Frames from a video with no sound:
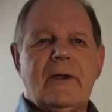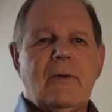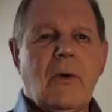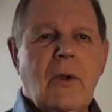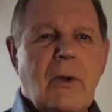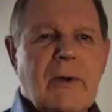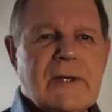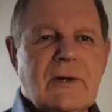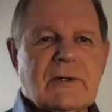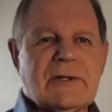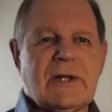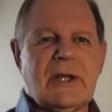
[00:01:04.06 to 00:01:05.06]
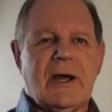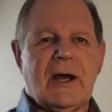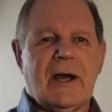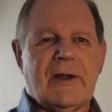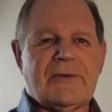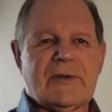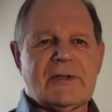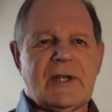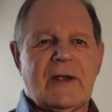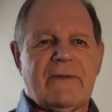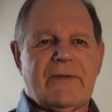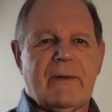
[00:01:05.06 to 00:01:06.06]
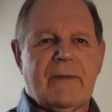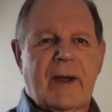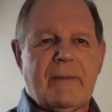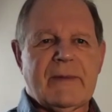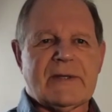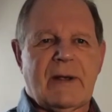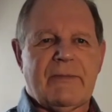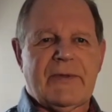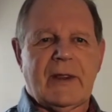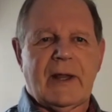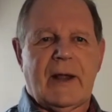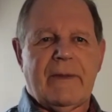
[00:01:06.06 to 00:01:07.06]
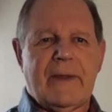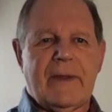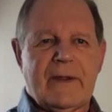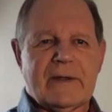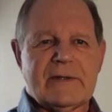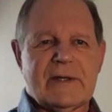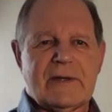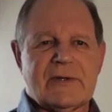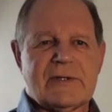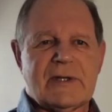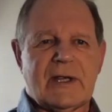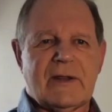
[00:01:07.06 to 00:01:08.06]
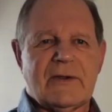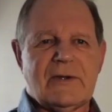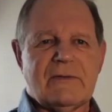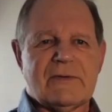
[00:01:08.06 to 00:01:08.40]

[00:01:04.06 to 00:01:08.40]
always look to the earth to see if there might be something down there that's interesting that you've